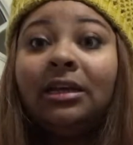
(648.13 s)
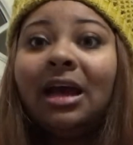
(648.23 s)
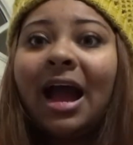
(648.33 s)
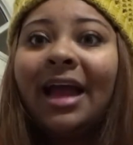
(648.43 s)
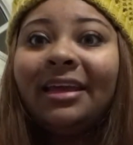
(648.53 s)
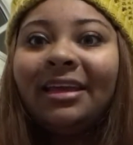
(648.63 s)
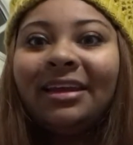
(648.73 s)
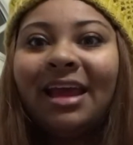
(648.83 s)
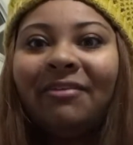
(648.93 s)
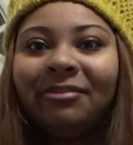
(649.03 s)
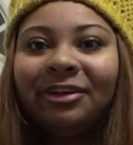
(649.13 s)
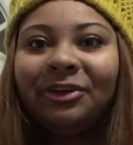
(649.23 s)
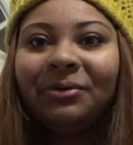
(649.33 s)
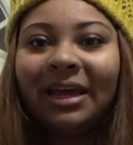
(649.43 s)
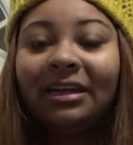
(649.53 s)
I can never
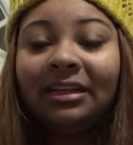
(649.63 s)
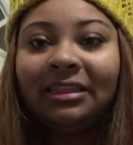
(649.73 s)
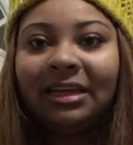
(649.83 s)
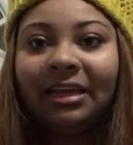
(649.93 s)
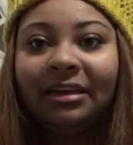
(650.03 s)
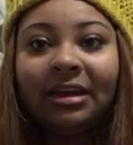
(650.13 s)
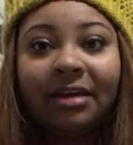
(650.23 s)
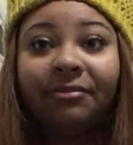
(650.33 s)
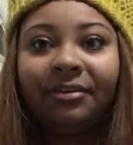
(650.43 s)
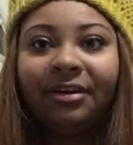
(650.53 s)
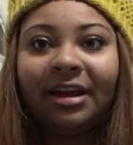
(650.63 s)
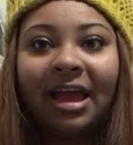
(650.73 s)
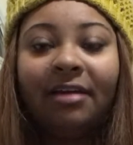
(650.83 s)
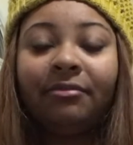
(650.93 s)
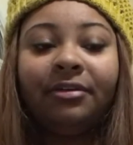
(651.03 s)
do anything, never,
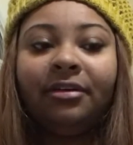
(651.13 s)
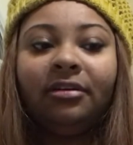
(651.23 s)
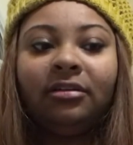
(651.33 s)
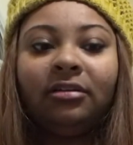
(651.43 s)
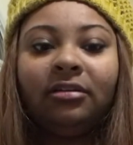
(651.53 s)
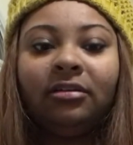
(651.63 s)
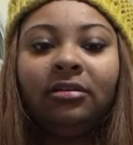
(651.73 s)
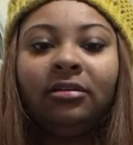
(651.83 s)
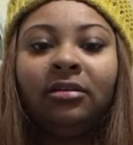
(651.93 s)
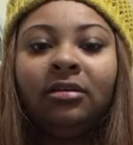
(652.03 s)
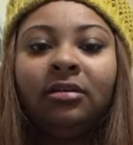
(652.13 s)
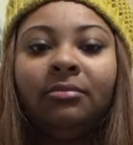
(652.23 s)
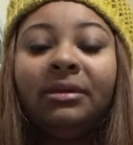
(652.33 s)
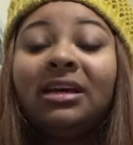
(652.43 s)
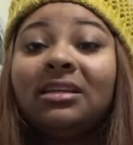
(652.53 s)
ever,
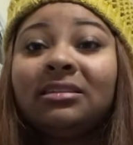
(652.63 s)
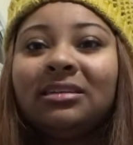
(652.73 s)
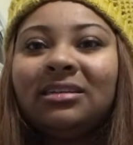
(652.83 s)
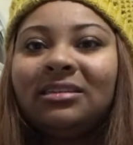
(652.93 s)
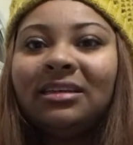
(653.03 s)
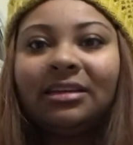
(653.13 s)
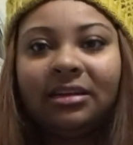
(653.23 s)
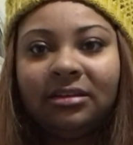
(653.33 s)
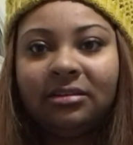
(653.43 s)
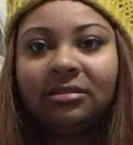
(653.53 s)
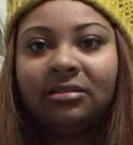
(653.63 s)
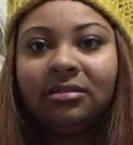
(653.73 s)
because of this sickness.